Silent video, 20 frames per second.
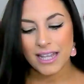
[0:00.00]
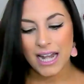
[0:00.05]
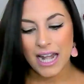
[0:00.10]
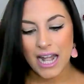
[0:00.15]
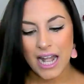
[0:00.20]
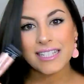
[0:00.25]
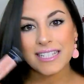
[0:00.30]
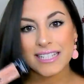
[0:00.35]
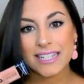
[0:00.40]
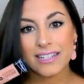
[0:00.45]

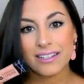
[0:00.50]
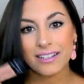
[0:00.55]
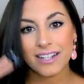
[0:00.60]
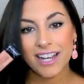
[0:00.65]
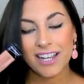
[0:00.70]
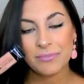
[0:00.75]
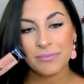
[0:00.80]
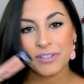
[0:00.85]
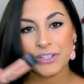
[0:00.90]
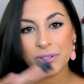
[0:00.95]
Concealer
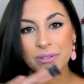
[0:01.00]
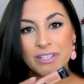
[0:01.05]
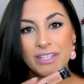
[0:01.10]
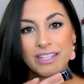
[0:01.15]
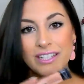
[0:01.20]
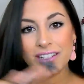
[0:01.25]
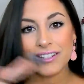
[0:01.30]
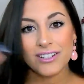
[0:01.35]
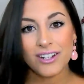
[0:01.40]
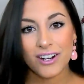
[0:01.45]
I've been
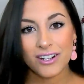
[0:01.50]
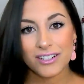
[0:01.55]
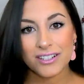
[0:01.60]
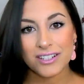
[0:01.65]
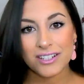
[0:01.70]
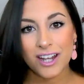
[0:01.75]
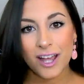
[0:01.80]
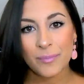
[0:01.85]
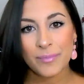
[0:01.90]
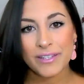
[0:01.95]
using
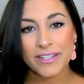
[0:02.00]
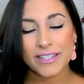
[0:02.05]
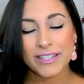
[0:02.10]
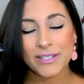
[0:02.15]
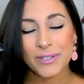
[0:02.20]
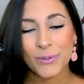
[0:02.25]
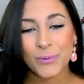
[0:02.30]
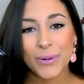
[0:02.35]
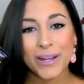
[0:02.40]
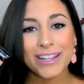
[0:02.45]
non-stop. This
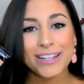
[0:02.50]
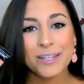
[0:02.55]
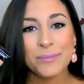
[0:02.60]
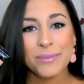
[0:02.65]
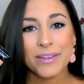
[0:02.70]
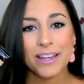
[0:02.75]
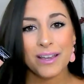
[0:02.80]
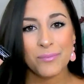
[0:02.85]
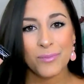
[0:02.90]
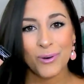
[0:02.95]
has quickly
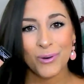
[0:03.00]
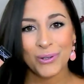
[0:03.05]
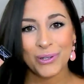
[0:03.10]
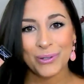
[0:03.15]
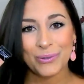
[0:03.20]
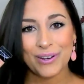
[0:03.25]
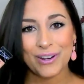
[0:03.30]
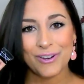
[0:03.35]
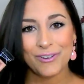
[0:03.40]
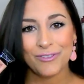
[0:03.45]
become a holy
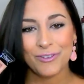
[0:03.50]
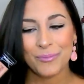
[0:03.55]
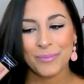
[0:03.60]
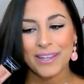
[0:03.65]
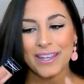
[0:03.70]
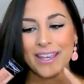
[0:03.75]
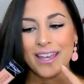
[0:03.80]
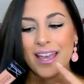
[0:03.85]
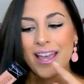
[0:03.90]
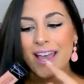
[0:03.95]
grail for
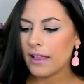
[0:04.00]
me.